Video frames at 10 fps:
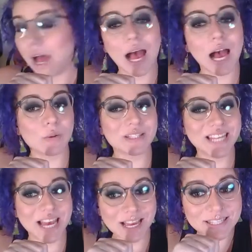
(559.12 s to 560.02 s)
I will
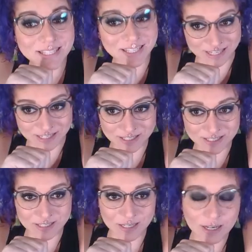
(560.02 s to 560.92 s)
test
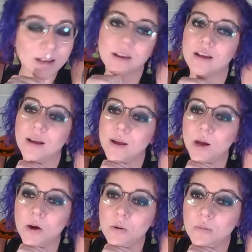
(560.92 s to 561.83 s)
this
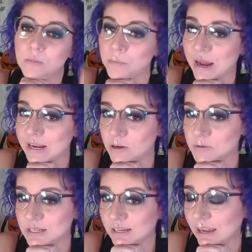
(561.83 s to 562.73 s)
by
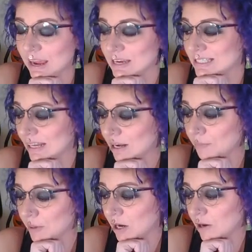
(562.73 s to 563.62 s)
using a
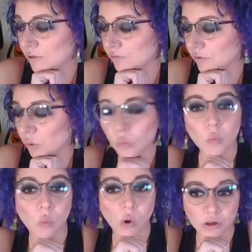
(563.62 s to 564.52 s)
setup of
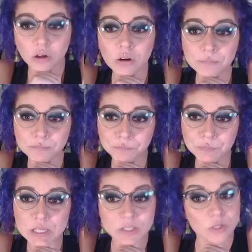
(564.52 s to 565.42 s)
water,
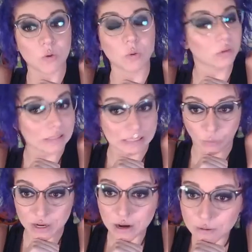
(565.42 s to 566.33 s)
so
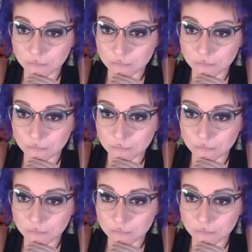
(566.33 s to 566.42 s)
liquid,